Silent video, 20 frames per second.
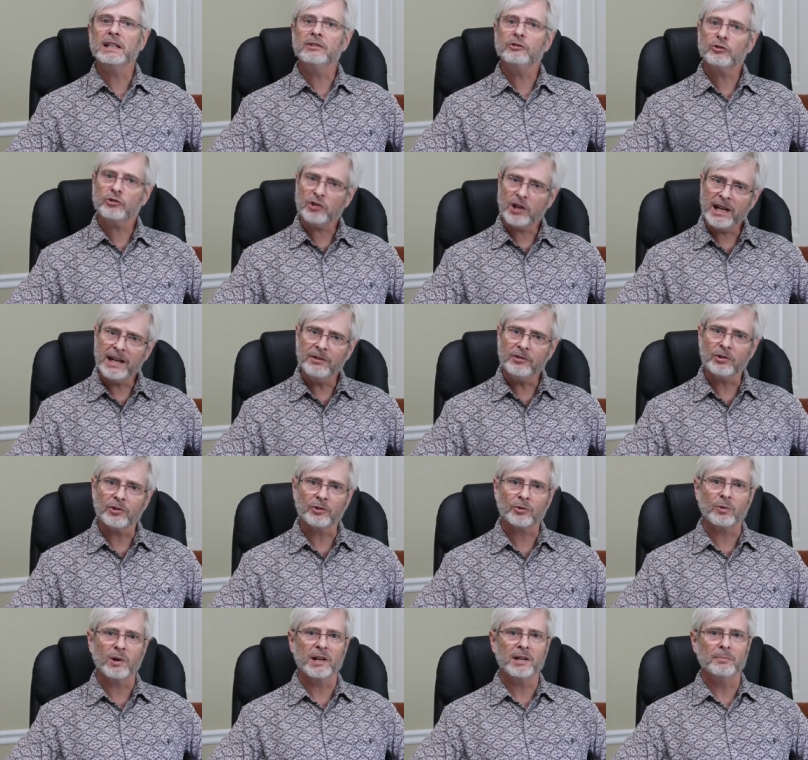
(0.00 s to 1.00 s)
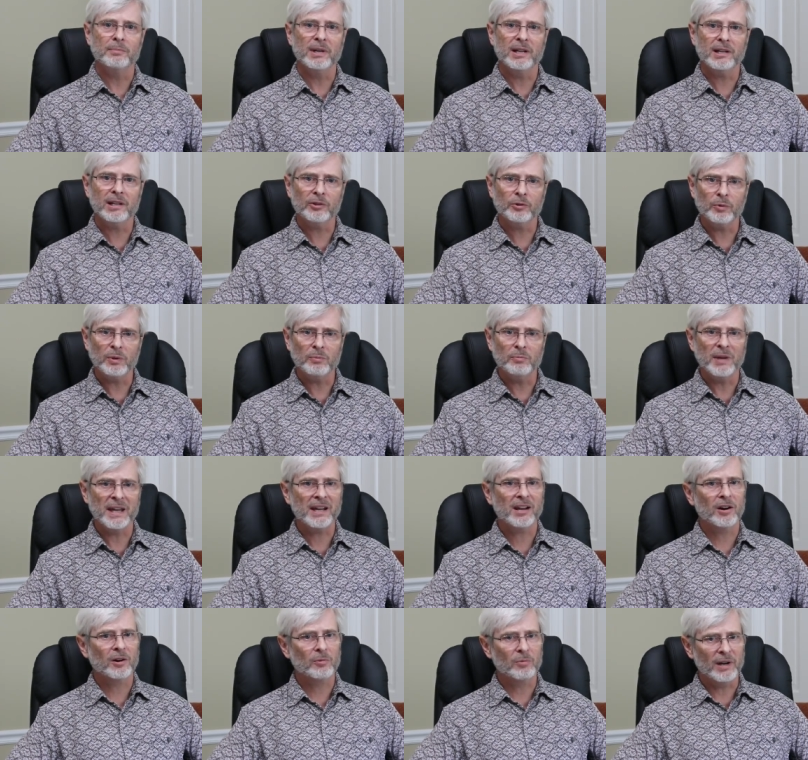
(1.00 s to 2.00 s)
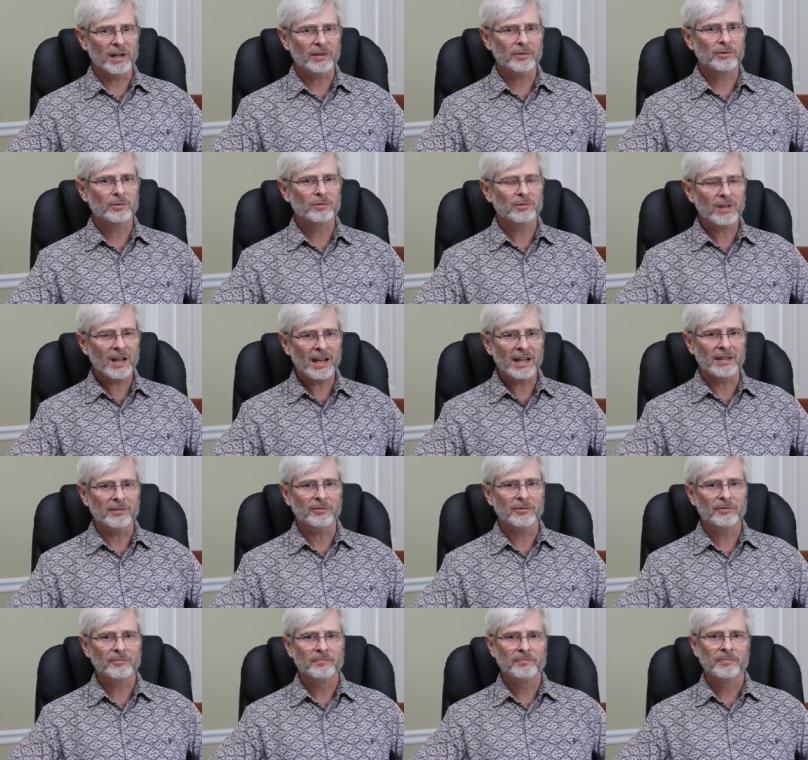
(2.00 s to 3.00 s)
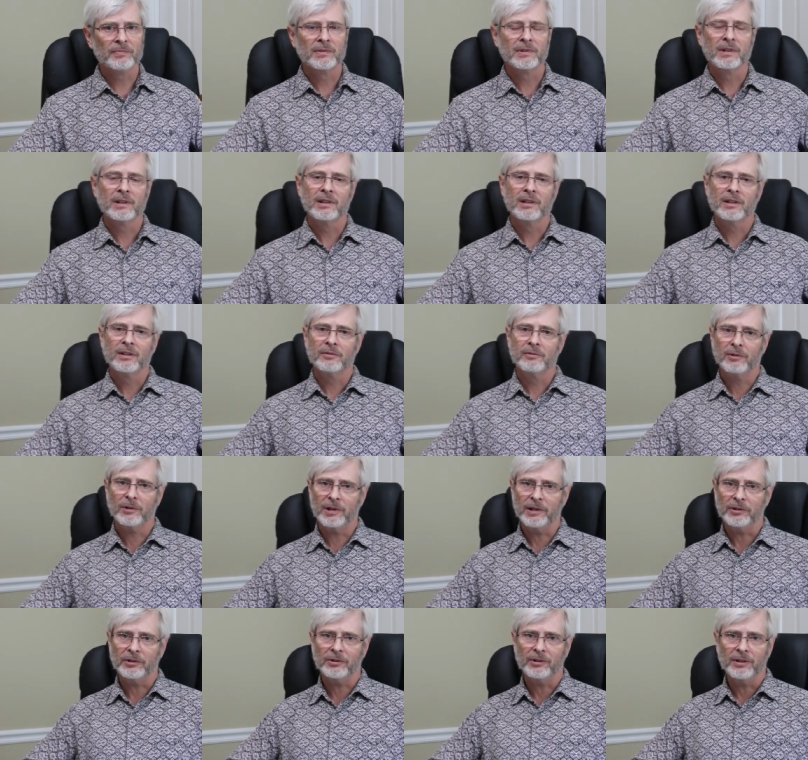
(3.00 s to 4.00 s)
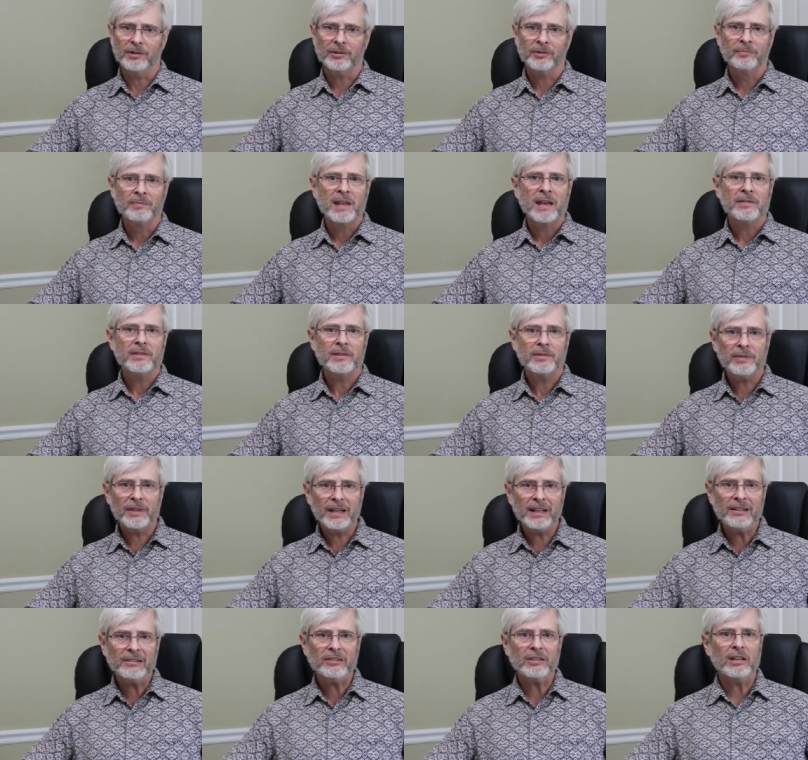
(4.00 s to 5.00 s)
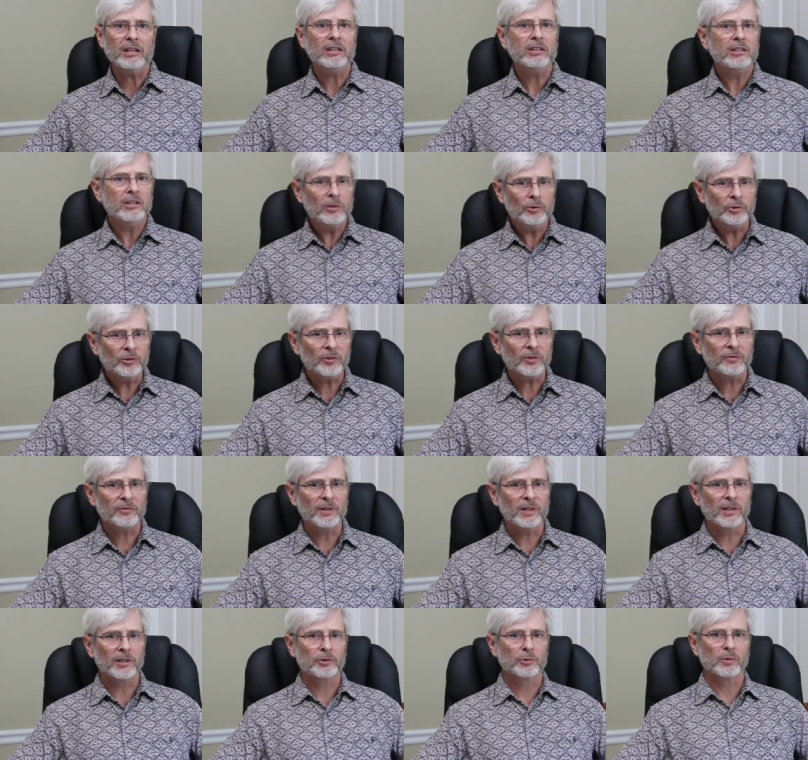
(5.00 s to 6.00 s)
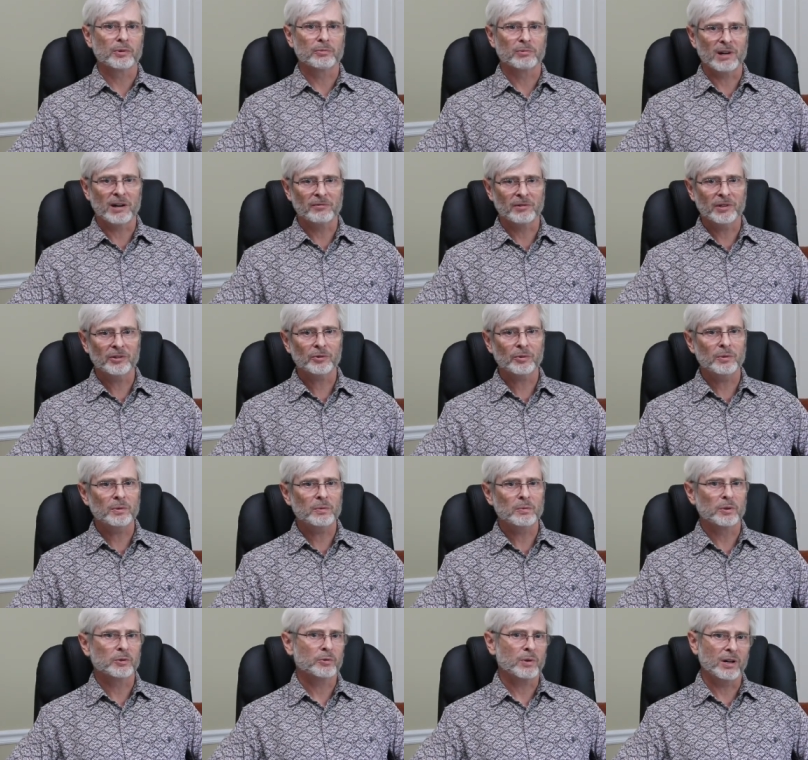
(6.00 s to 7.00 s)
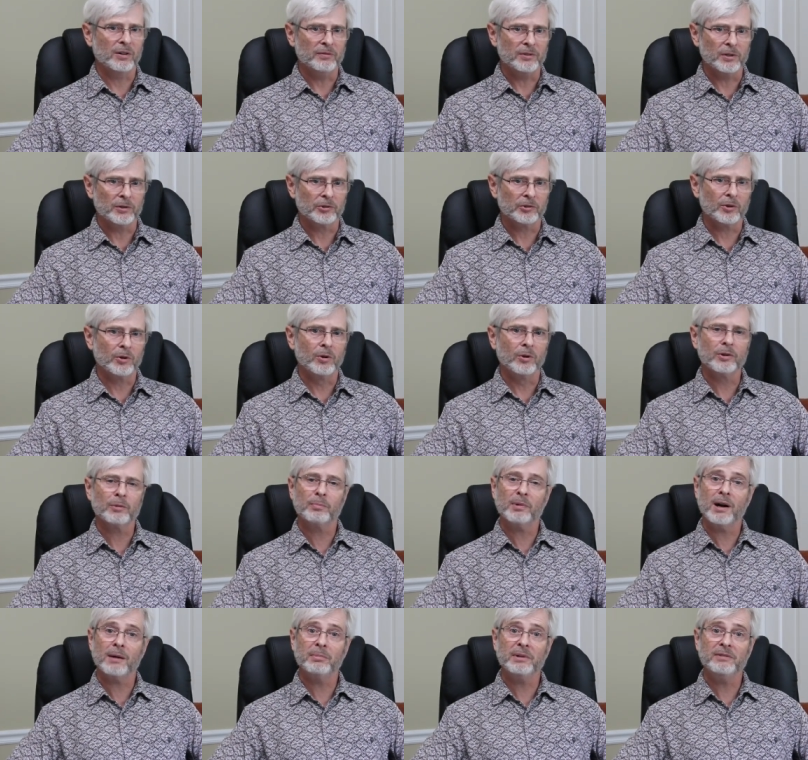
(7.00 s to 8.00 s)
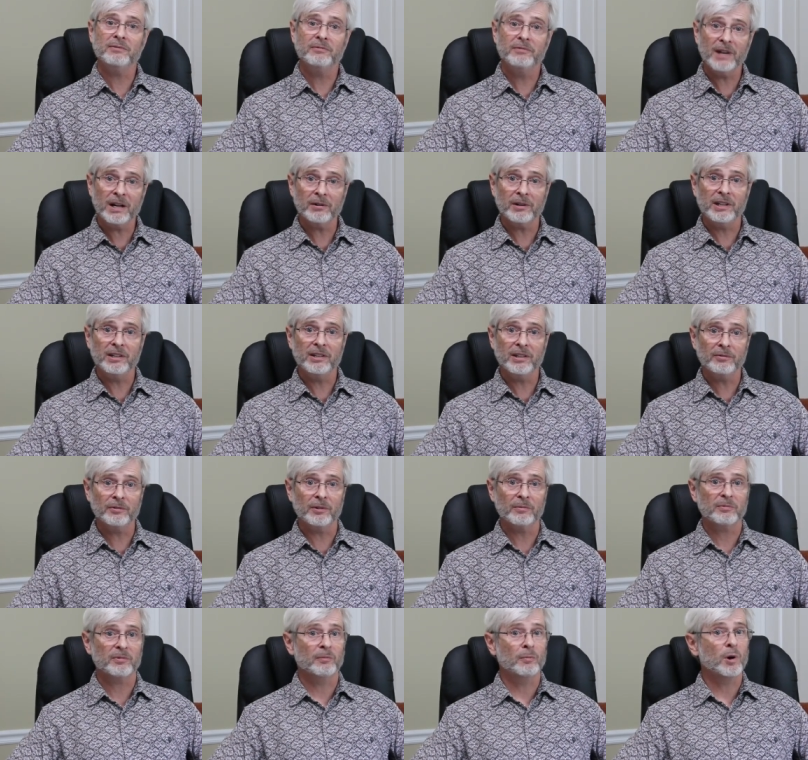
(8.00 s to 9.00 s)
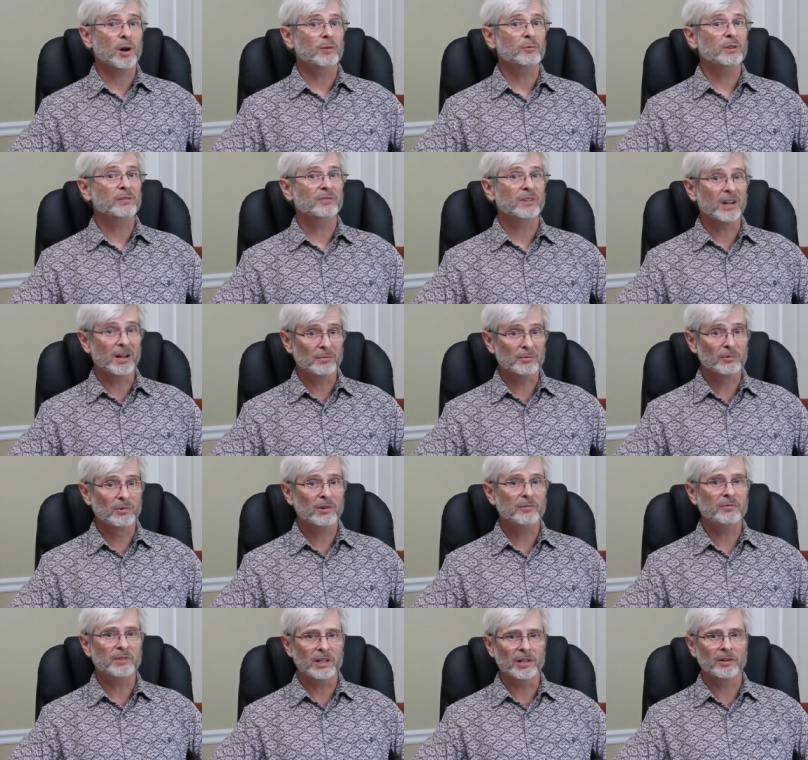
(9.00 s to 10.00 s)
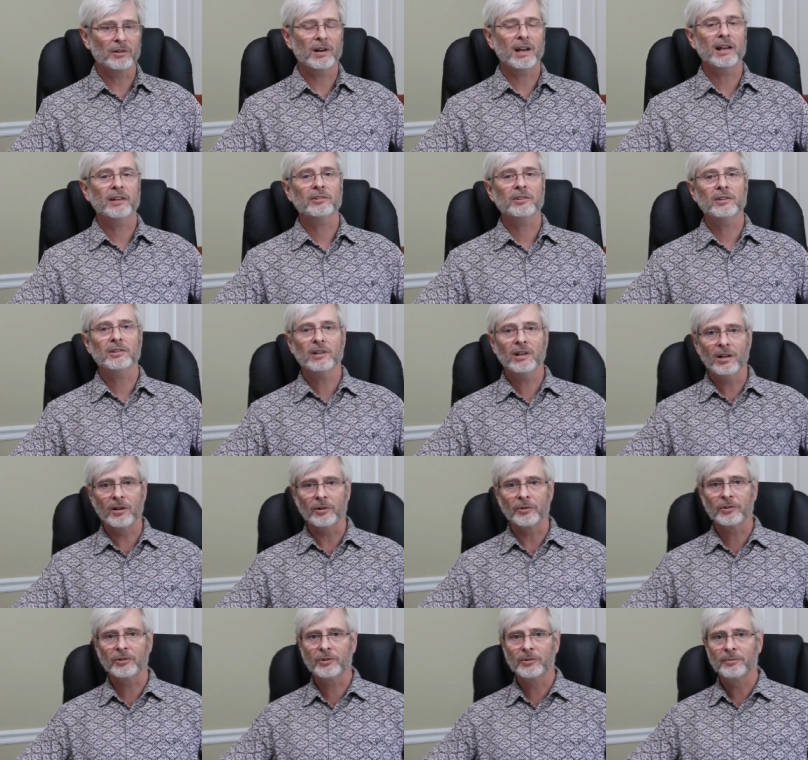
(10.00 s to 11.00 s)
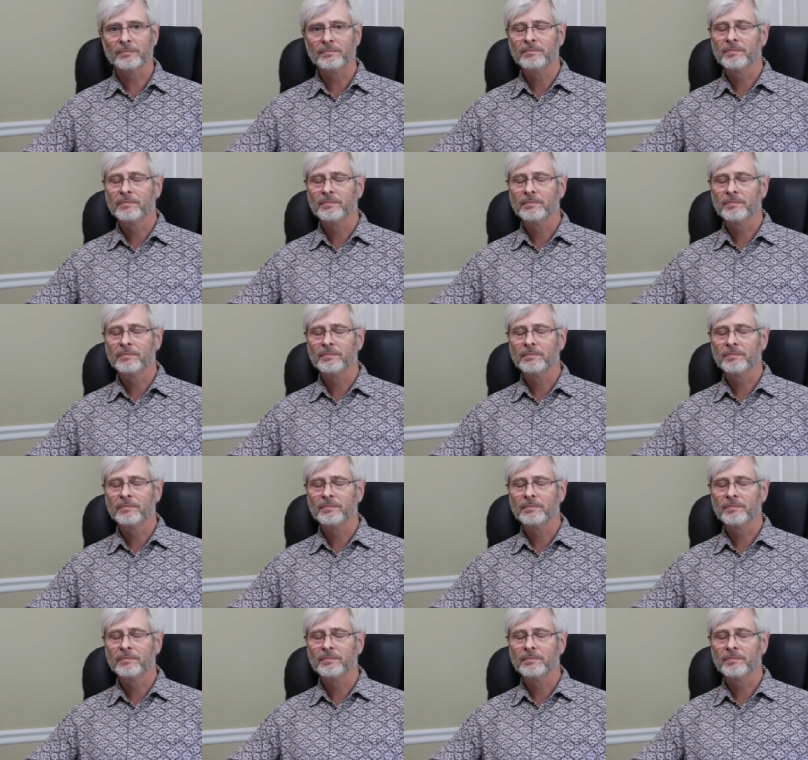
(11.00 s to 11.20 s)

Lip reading: changes quite a bit as we make our way through life. For instance, the things that used to fill us with reverence when we were 12 years old are probably very different from what we've come to revere as adults.